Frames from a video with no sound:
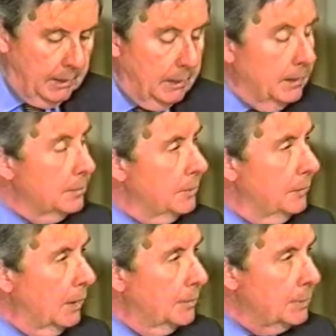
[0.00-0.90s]
uh,
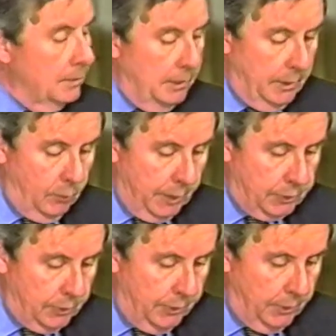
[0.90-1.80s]
developed in
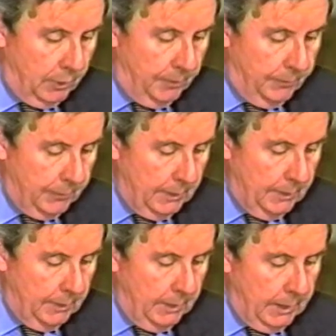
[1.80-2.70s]
Western Europe
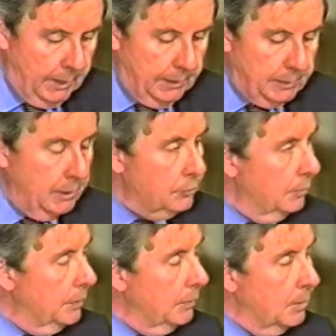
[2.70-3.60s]
and
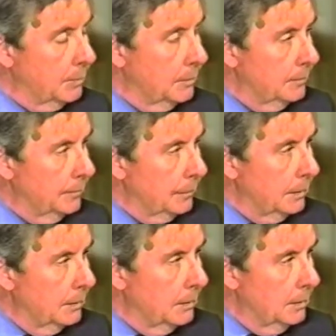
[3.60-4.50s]
Central Europe
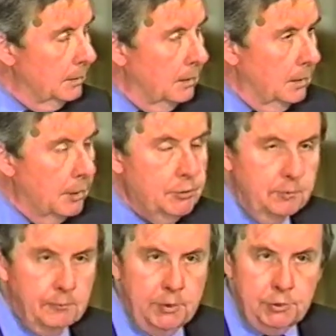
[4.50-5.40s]

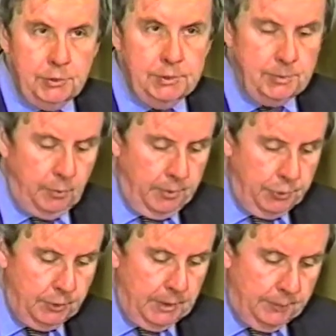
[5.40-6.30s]
under French
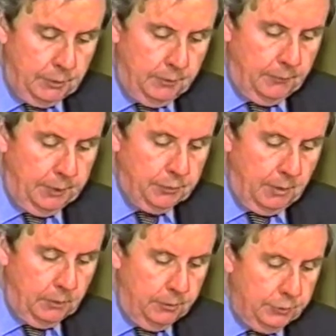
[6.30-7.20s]
inspiration after the French
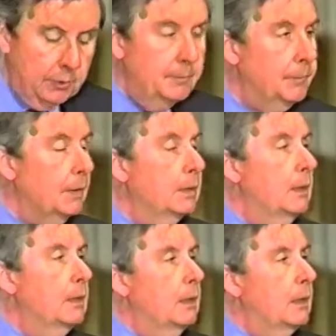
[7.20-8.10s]
Revolution
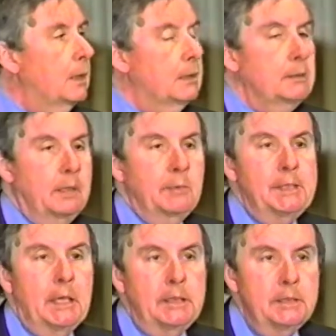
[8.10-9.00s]
uh, and
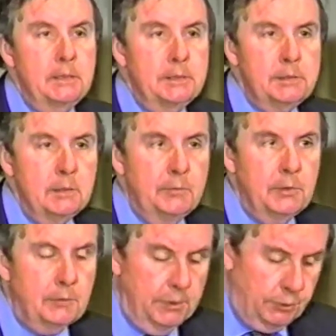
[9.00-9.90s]
with the ideas of
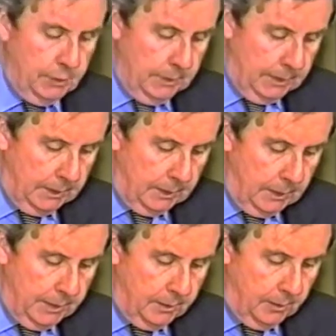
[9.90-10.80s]
the French
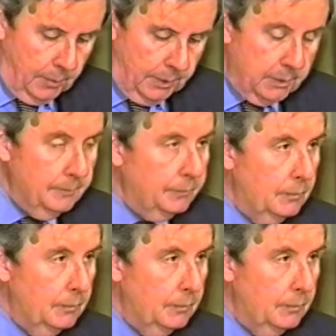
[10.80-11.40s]
Enlightenment,